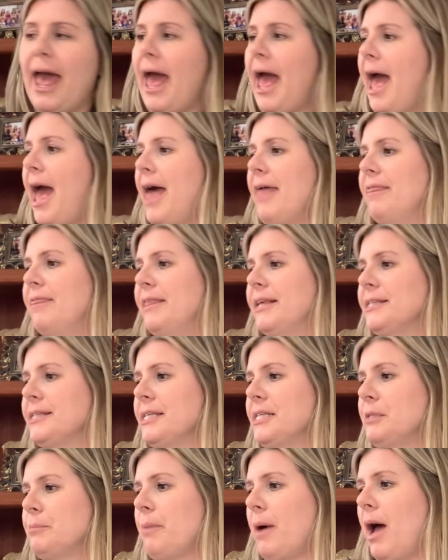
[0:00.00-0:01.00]
And this
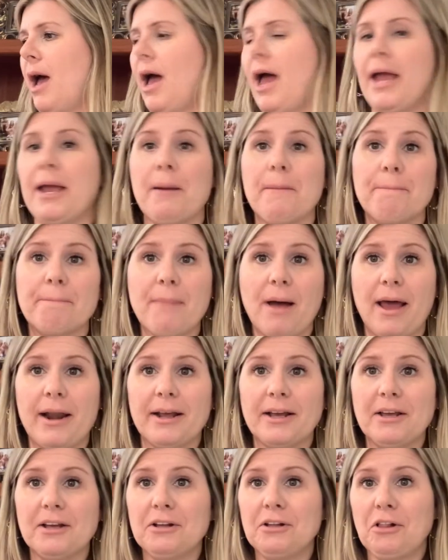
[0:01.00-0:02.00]
is by
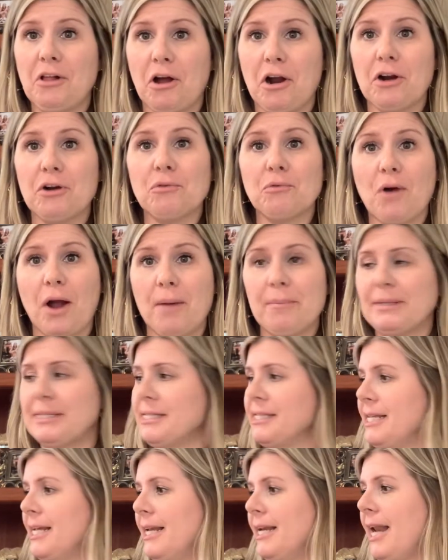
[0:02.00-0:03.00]
Monica Clark
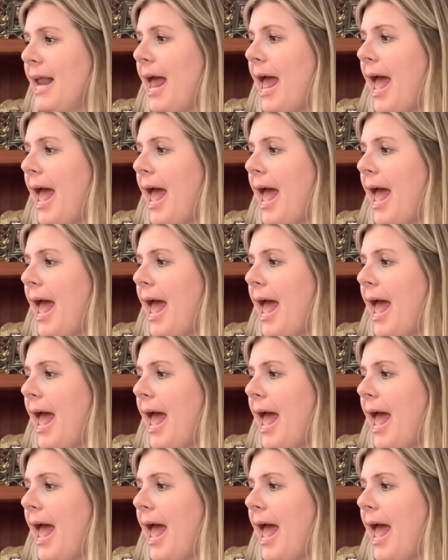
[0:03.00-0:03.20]
Robinson